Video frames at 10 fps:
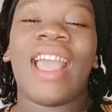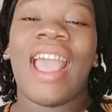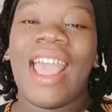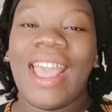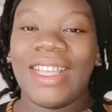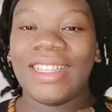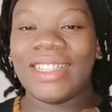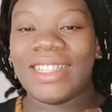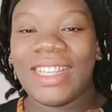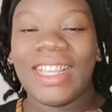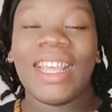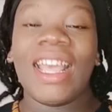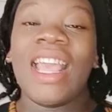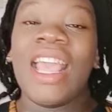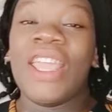Guys,
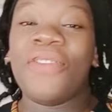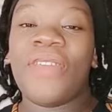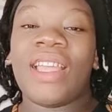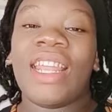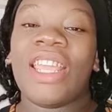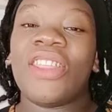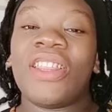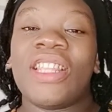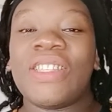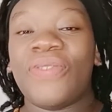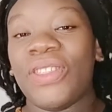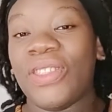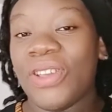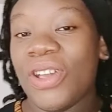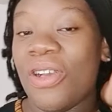if you're clicking on this
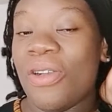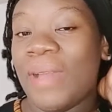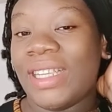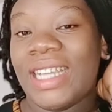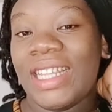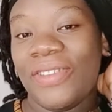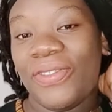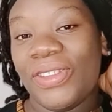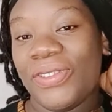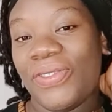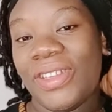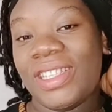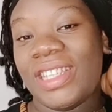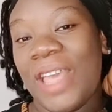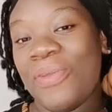video or my channel for the
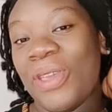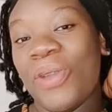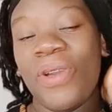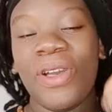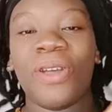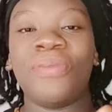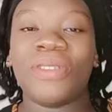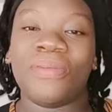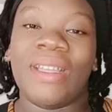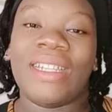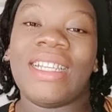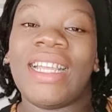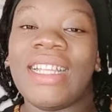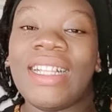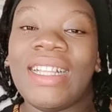first time, you're welcome to my
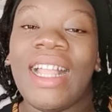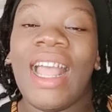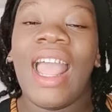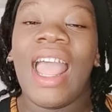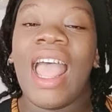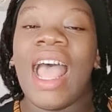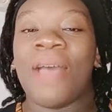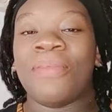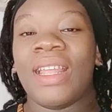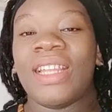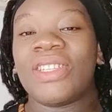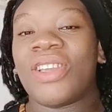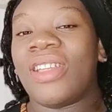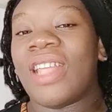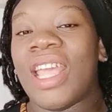channel. I'm Nelly's
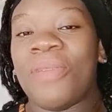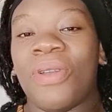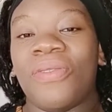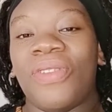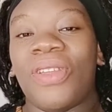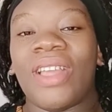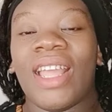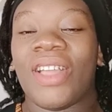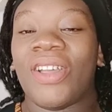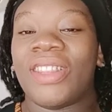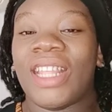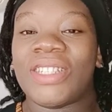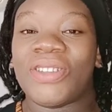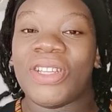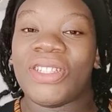Corner, I'm a mom vlogger,
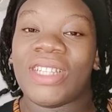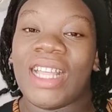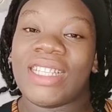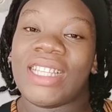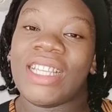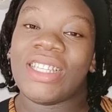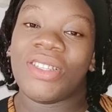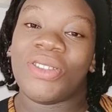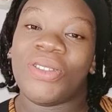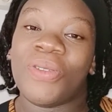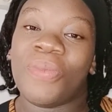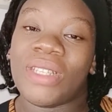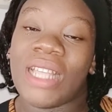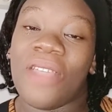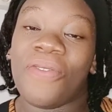content creator that stays in the U,
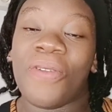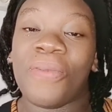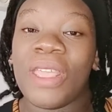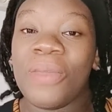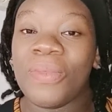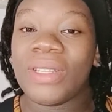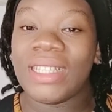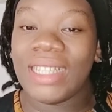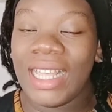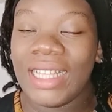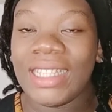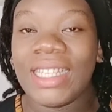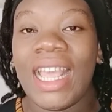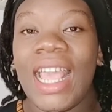but I am from Imo State.